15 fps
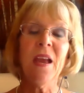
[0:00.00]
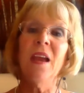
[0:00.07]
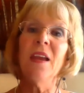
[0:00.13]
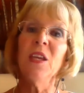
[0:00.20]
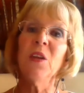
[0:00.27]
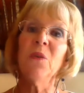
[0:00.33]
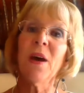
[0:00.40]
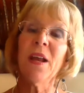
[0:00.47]

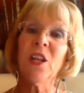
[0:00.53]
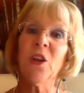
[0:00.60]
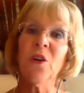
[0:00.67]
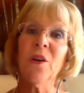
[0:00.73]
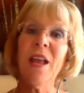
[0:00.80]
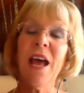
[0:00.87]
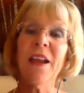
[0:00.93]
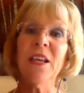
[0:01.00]
You want to
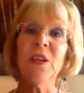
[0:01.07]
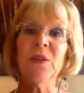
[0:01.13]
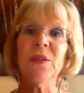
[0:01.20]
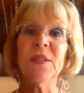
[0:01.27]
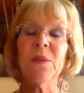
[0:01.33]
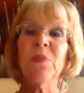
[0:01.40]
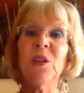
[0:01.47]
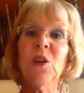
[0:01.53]
learn how to use
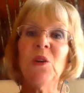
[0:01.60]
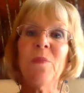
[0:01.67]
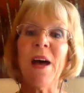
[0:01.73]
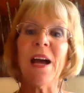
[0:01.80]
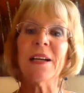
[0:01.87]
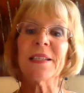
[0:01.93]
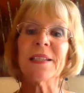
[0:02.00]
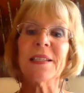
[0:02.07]
the blue
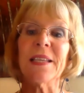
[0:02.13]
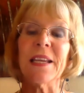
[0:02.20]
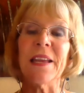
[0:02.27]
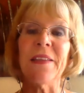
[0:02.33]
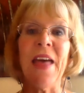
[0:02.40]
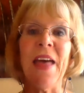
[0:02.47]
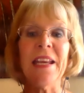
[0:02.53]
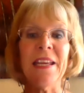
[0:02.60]
boxing, and
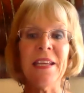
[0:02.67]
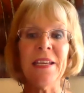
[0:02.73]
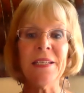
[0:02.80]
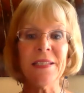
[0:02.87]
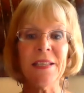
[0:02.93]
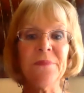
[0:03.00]
that is